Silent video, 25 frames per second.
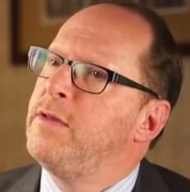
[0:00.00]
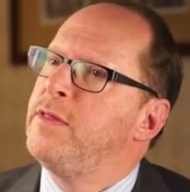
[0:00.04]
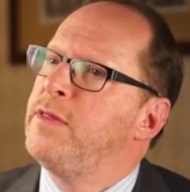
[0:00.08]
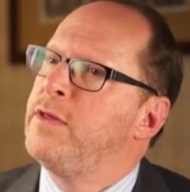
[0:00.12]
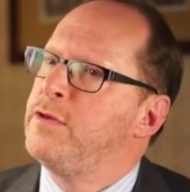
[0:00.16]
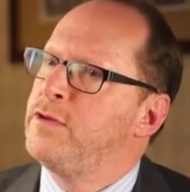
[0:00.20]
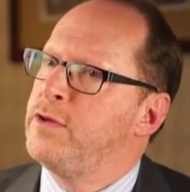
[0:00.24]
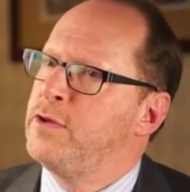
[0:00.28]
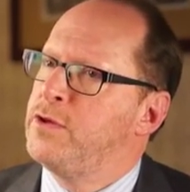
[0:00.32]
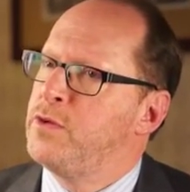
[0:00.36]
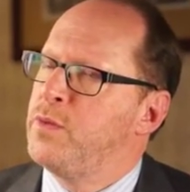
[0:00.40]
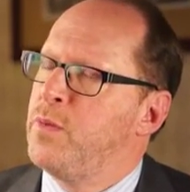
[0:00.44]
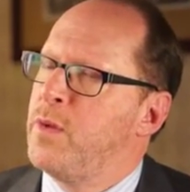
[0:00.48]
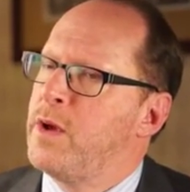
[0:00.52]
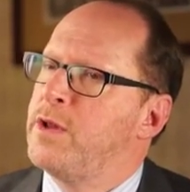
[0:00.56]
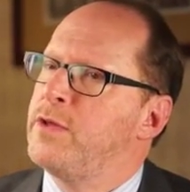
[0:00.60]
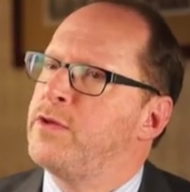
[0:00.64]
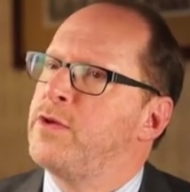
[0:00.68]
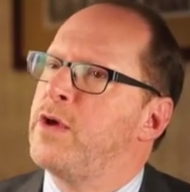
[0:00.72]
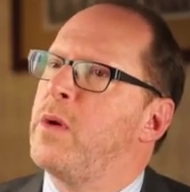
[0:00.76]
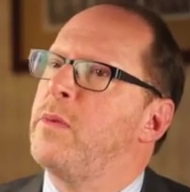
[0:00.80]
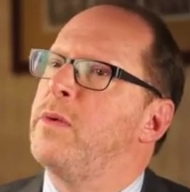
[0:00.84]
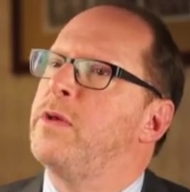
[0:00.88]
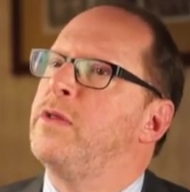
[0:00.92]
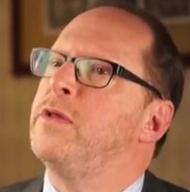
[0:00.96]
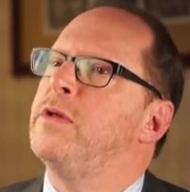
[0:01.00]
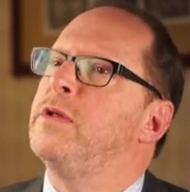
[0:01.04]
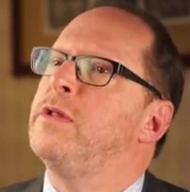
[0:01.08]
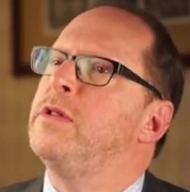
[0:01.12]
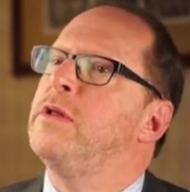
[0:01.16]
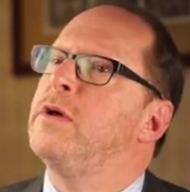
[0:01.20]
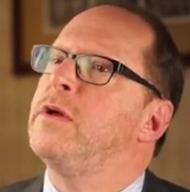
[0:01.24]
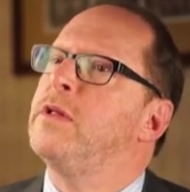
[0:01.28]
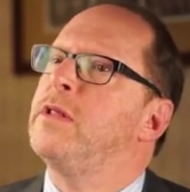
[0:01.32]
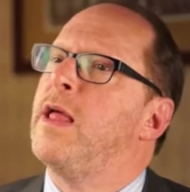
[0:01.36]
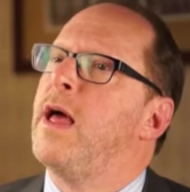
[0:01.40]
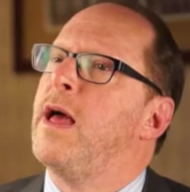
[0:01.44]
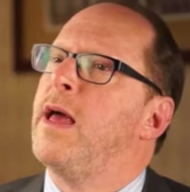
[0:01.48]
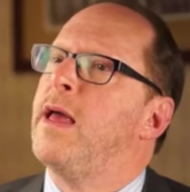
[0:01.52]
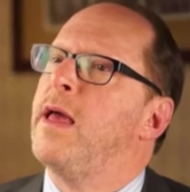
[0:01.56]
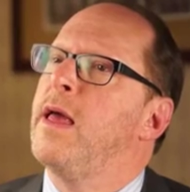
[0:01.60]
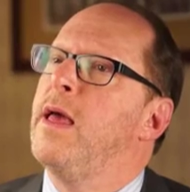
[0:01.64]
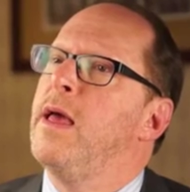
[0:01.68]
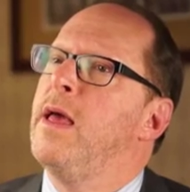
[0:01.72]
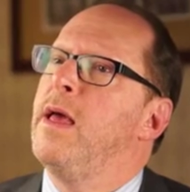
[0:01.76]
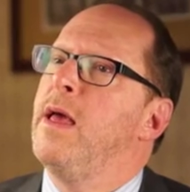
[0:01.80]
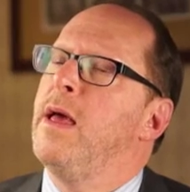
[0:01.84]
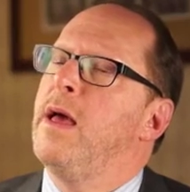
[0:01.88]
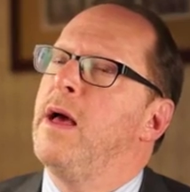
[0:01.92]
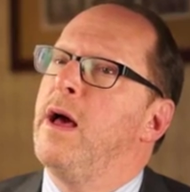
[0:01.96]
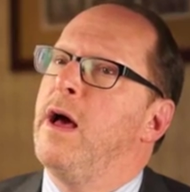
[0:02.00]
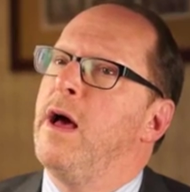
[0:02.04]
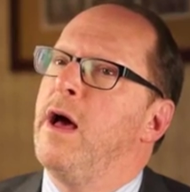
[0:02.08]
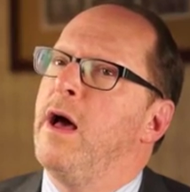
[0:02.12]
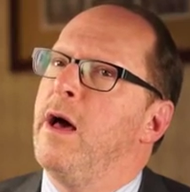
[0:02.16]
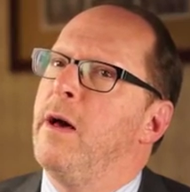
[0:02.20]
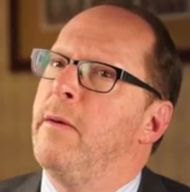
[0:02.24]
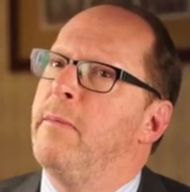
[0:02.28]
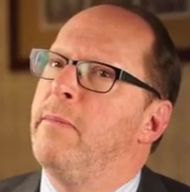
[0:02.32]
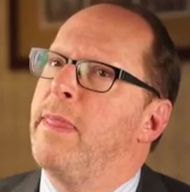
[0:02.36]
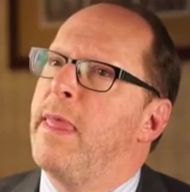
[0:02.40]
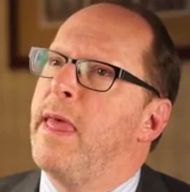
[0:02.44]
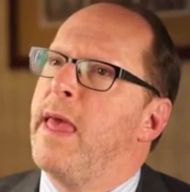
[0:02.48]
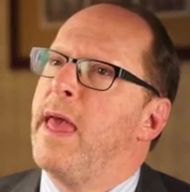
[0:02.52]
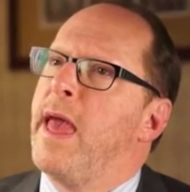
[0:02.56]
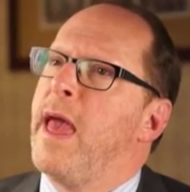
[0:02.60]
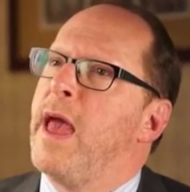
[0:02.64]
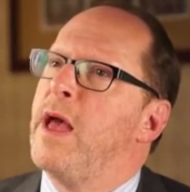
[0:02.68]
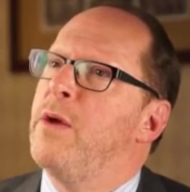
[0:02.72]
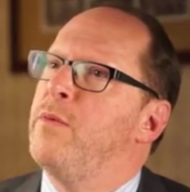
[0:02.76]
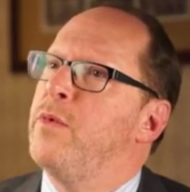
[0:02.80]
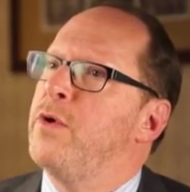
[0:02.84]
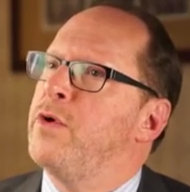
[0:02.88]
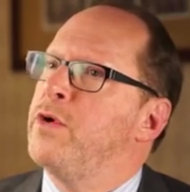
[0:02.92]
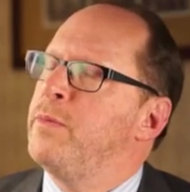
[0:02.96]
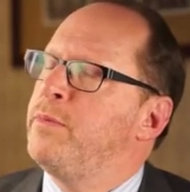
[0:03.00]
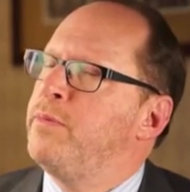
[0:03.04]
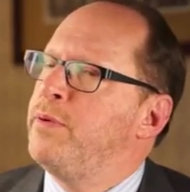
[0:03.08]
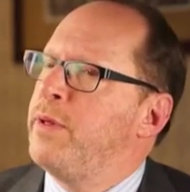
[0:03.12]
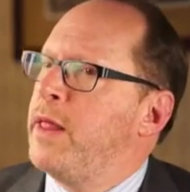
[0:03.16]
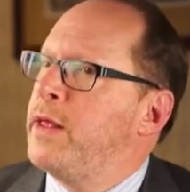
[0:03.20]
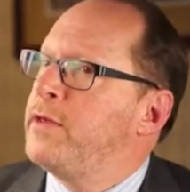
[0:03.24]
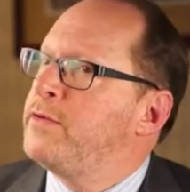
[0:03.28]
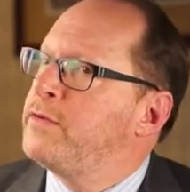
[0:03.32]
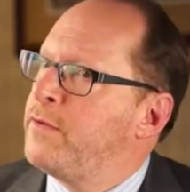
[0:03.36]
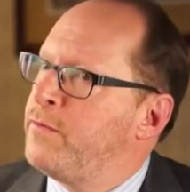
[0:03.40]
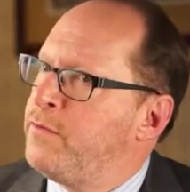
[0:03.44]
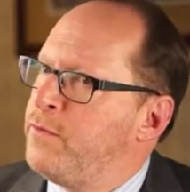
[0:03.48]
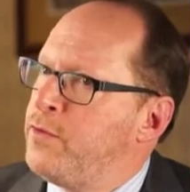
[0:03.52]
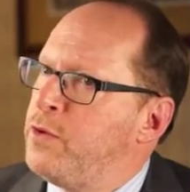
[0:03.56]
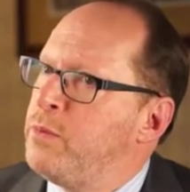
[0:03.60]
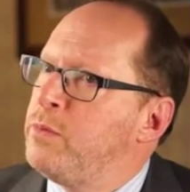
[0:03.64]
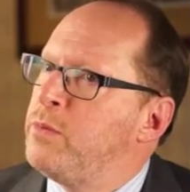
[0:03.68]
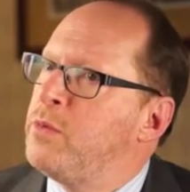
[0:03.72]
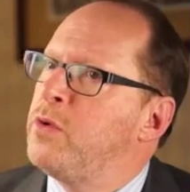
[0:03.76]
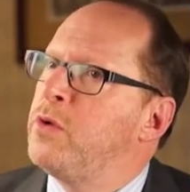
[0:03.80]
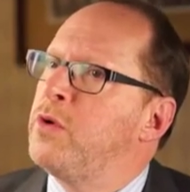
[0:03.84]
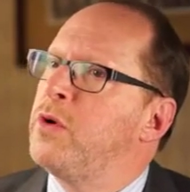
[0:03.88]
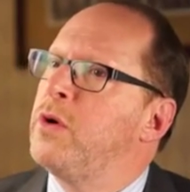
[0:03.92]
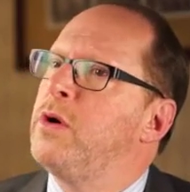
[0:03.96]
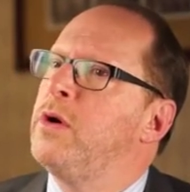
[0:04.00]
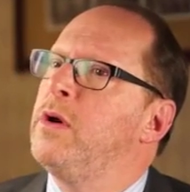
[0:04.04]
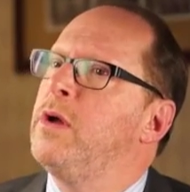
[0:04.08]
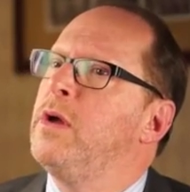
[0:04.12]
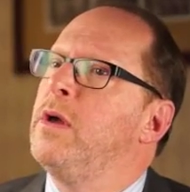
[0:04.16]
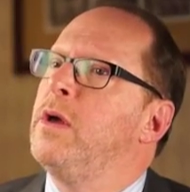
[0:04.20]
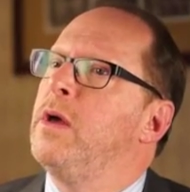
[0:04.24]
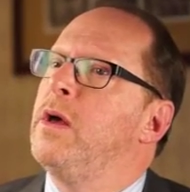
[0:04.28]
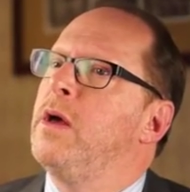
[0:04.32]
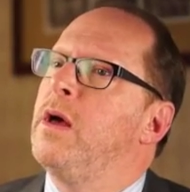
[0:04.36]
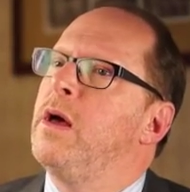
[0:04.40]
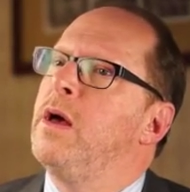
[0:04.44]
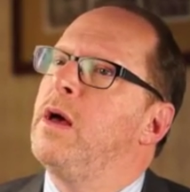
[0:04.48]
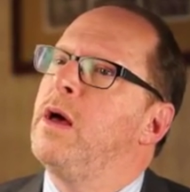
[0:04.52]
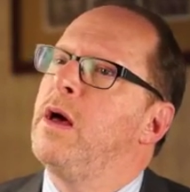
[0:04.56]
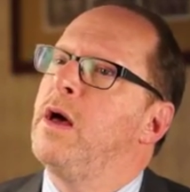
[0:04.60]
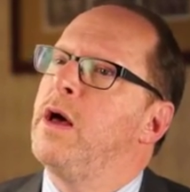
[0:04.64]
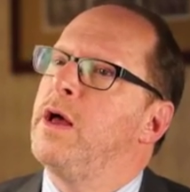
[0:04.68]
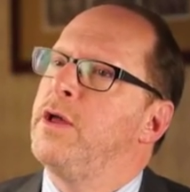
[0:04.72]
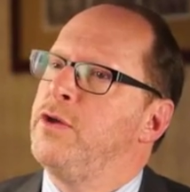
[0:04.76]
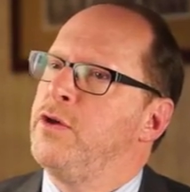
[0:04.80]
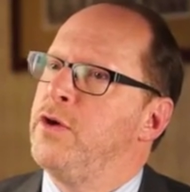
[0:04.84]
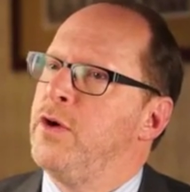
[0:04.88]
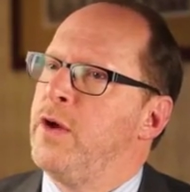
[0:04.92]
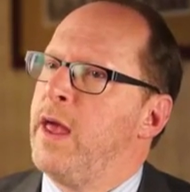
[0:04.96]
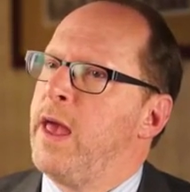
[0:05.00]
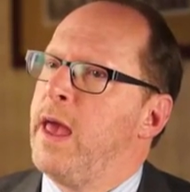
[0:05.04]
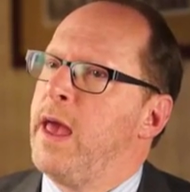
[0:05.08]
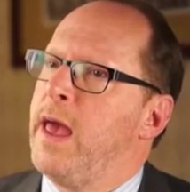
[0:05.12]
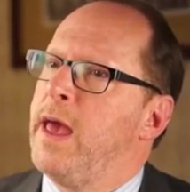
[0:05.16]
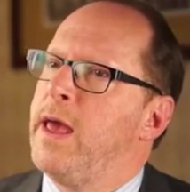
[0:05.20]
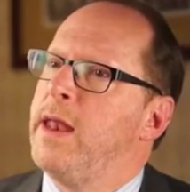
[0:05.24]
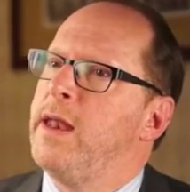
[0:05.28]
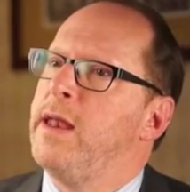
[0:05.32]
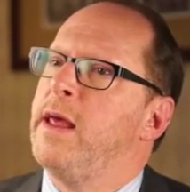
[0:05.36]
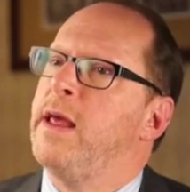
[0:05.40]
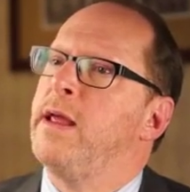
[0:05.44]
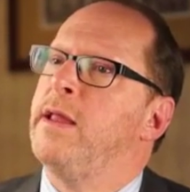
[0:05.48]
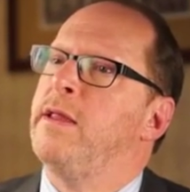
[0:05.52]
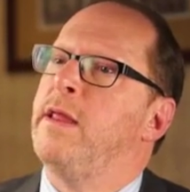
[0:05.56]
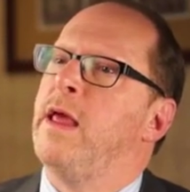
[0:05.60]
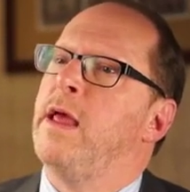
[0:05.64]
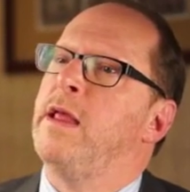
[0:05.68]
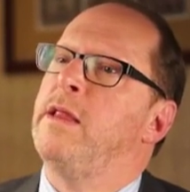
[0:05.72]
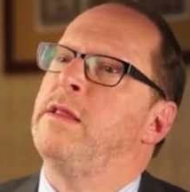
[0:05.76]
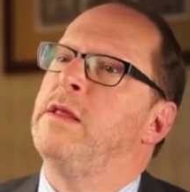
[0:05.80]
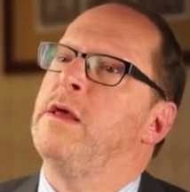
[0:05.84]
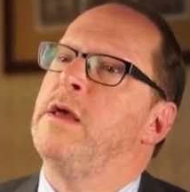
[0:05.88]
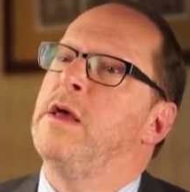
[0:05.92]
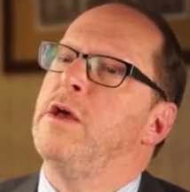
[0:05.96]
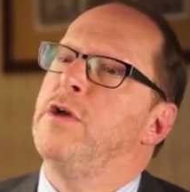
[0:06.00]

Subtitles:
This is what's going to look like, and we're going to place a few more on your head, and then